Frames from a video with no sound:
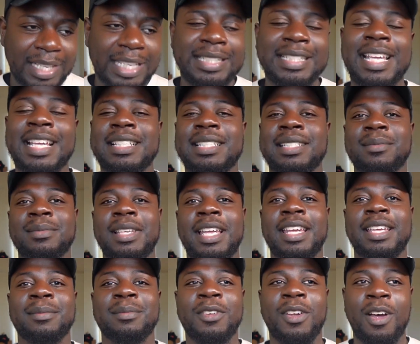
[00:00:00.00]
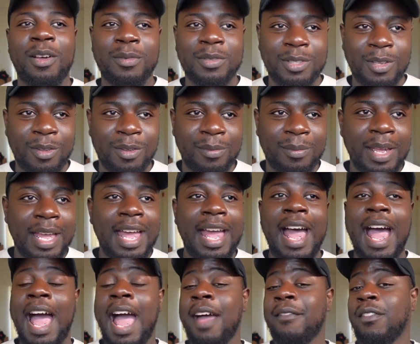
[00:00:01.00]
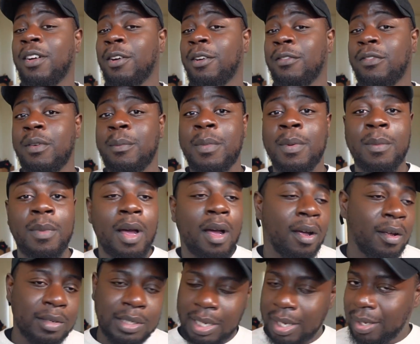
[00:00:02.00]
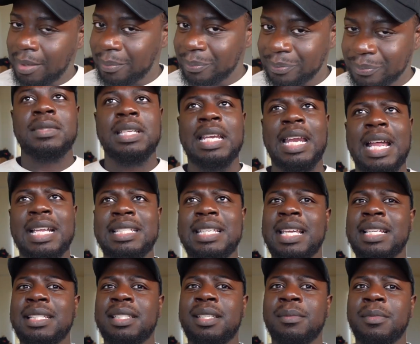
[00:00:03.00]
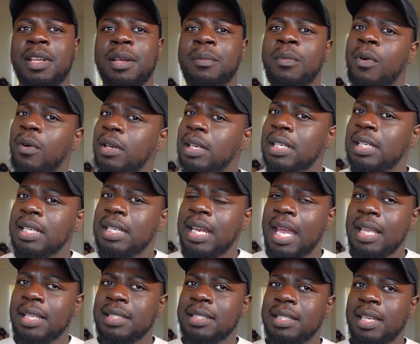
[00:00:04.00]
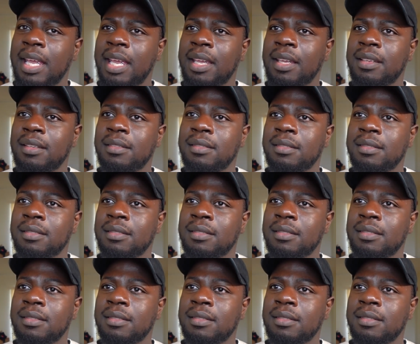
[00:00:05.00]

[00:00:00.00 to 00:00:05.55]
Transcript: Text him, let him know I was home. I haven't heard from him all day. Then I text him good morning the next day.